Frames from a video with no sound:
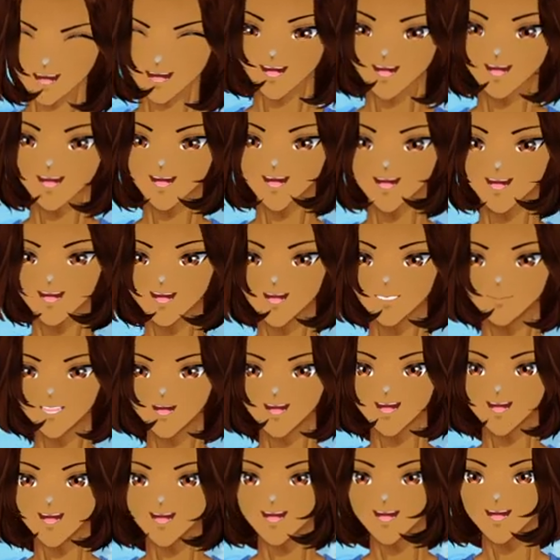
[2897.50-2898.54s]
Have
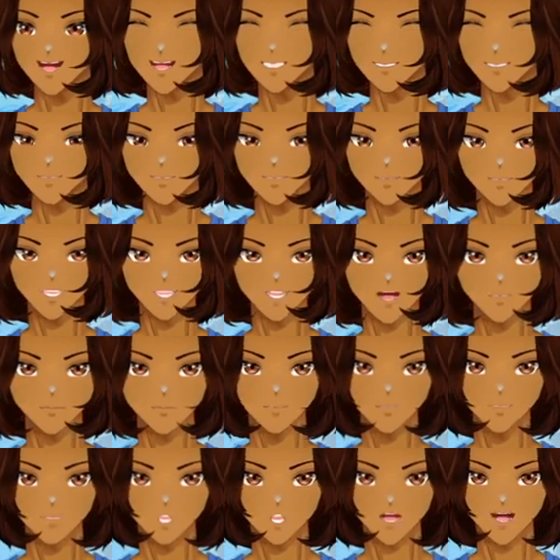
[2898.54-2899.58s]
I had to do a
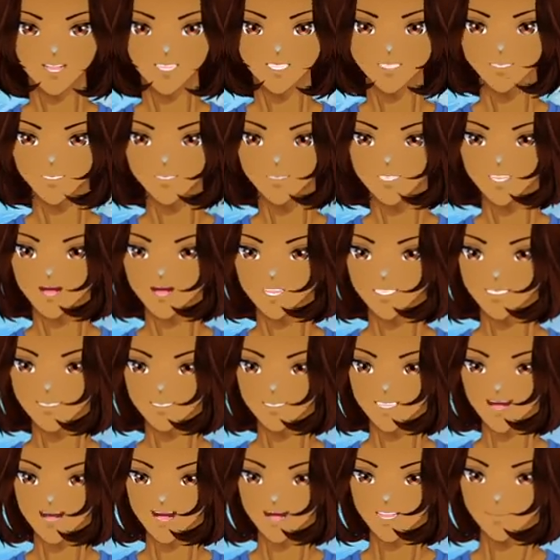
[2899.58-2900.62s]
level 1 death
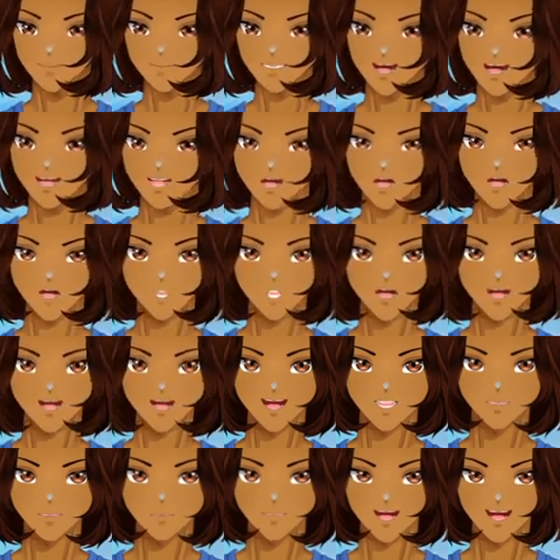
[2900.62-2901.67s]
saves and I
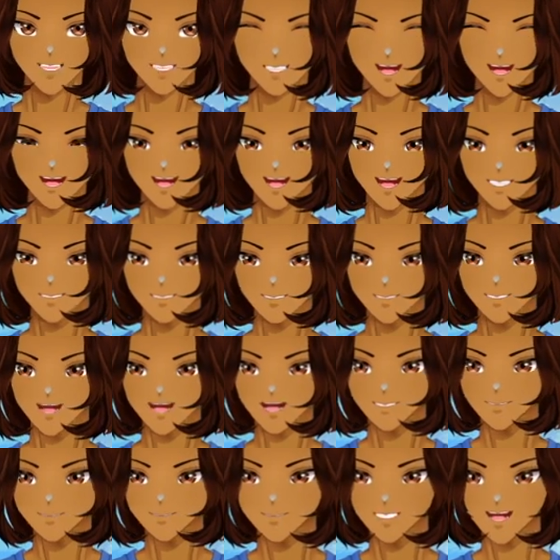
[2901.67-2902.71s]
had my last
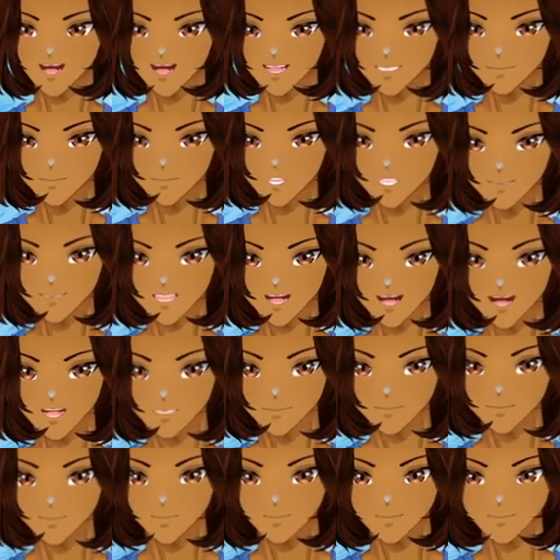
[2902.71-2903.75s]
death save where it's like, if
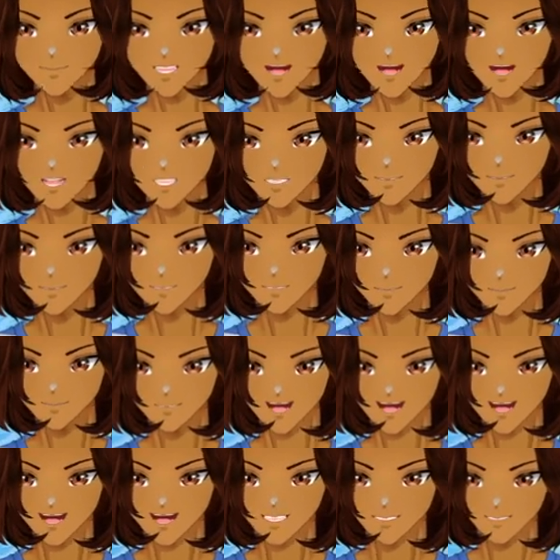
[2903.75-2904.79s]
you fail, you're
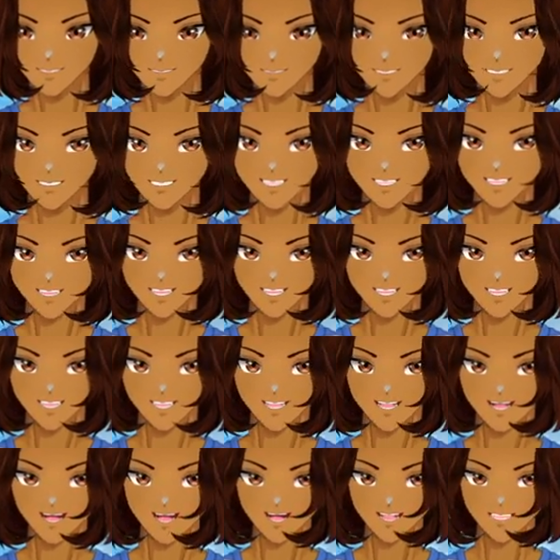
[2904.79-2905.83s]
dead?
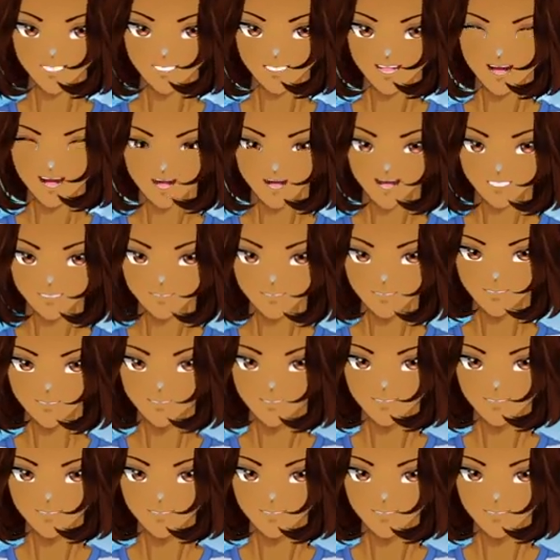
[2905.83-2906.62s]
Yes.